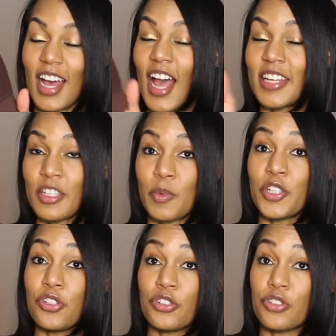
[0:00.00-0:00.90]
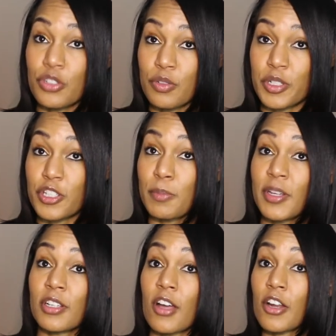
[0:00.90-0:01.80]
I did what you should do when you
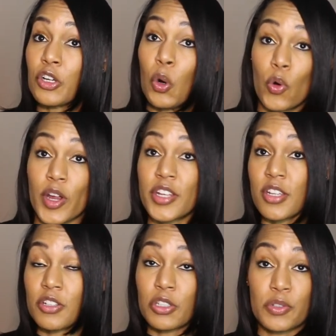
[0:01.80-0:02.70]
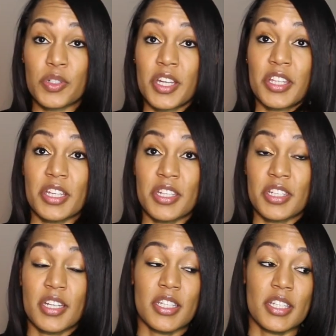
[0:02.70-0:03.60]
spend a lot of coins on clothes like
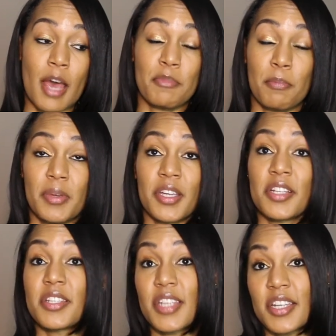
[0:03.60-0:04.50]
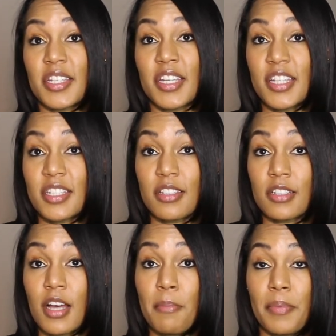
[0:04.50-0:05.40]
this, and I snapped a pic and sent it into
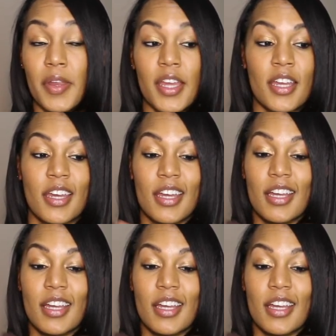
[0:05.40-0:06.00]
the company.